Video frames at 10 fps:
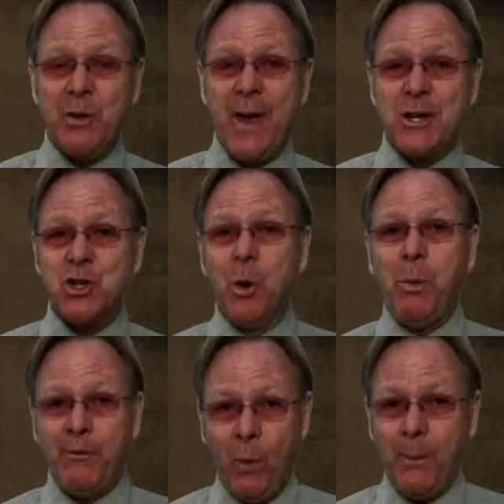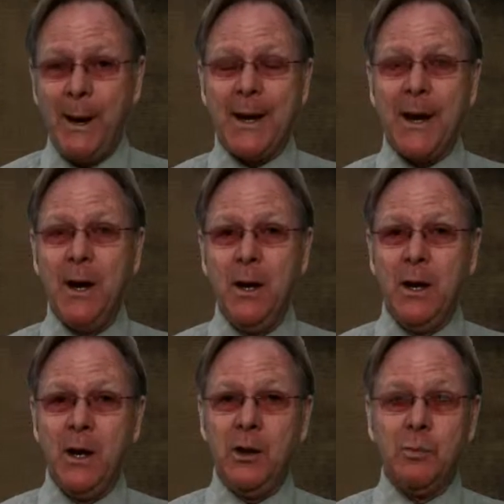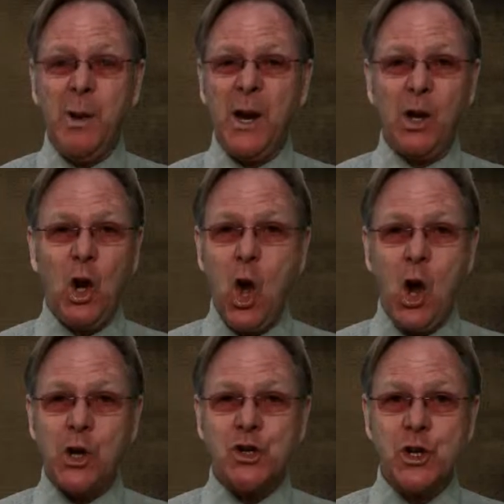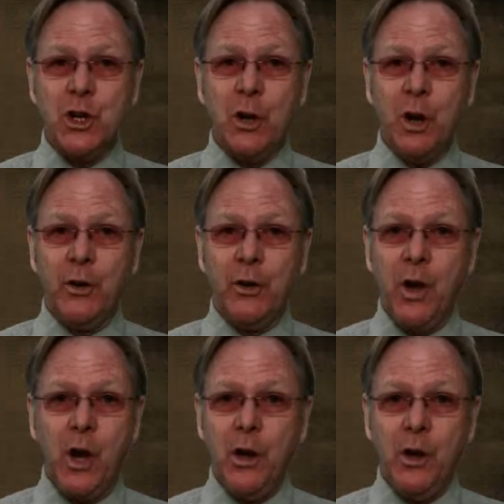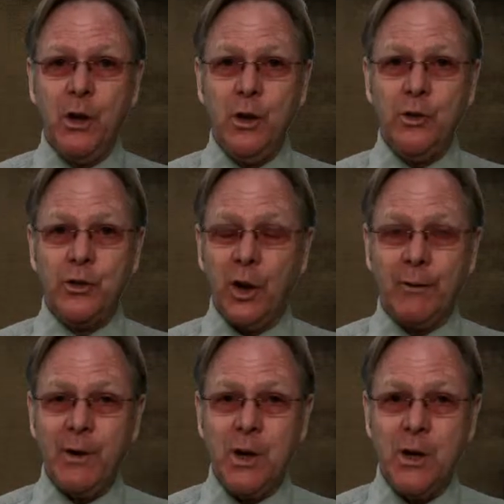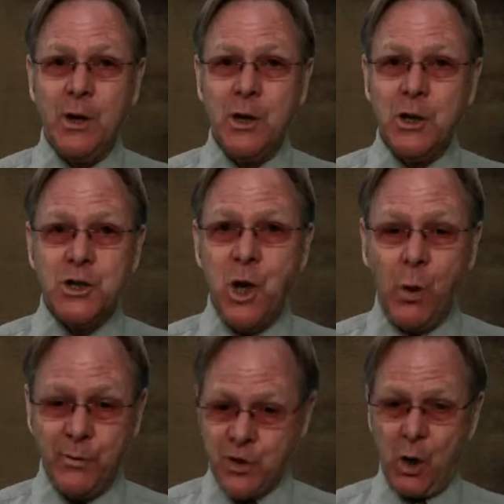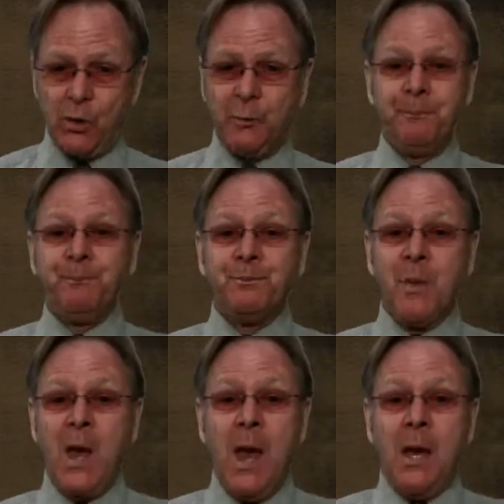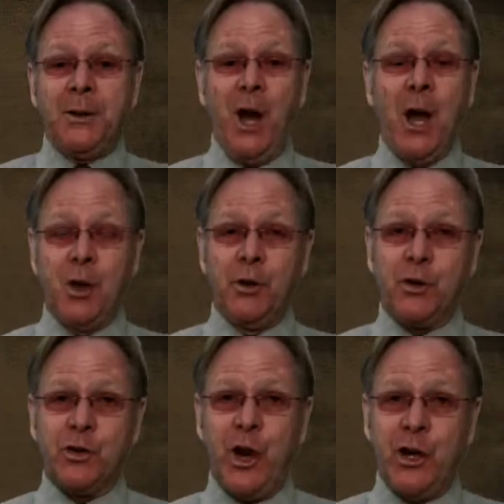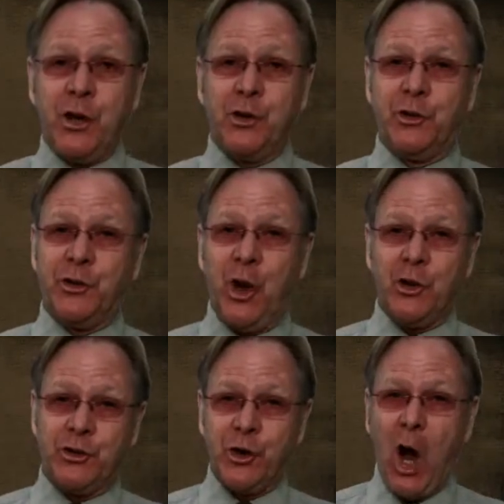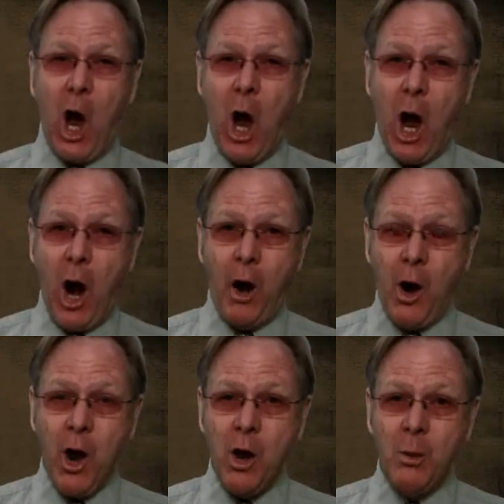on that show before making his big launch onto the Ed Sullivan Show of Shows. Died on this date, the czar.